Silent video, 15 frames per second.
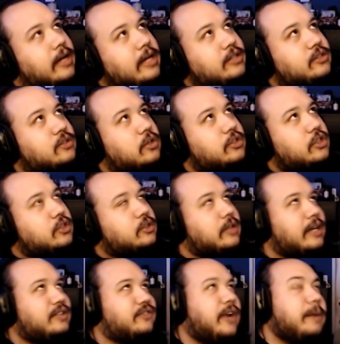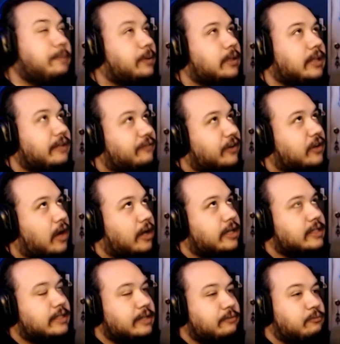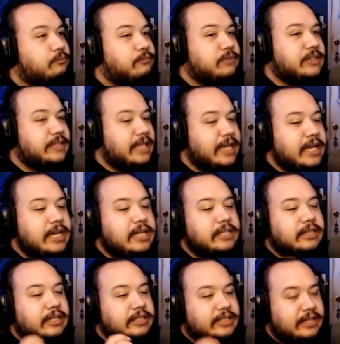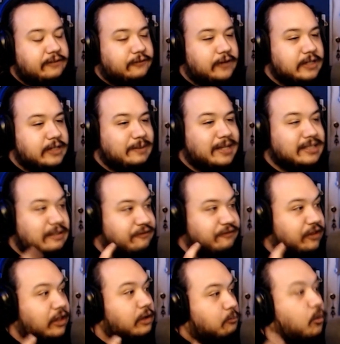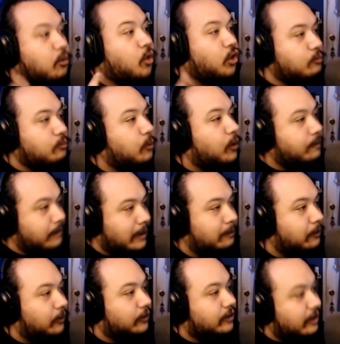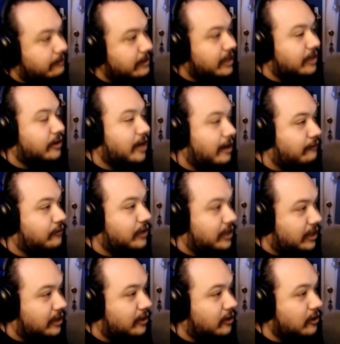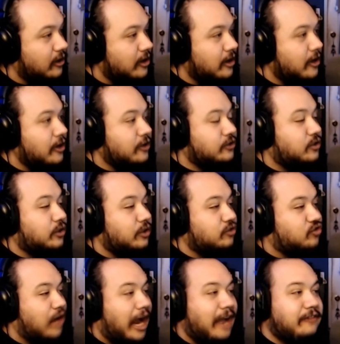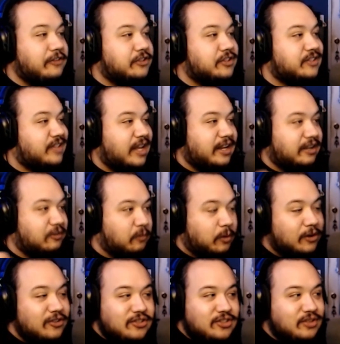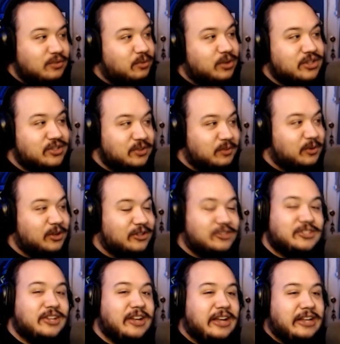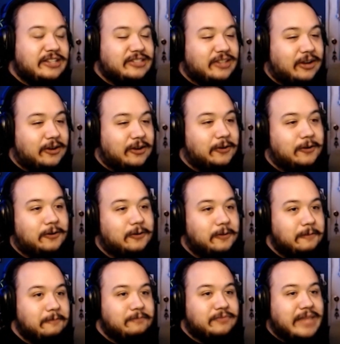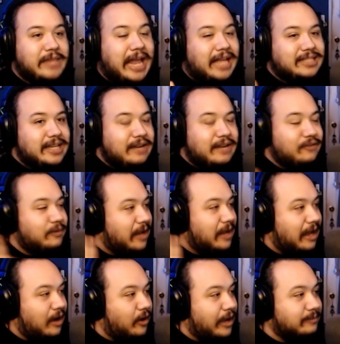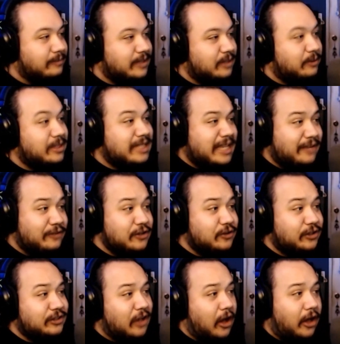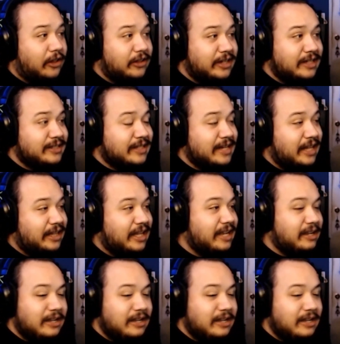it's so just it's very prolific honestly seeing the difference because i feel like more and more people are coming here every year so the drive is just getting worse and worse and worse so yeah seeing everybody how empty it was even during the holidays in la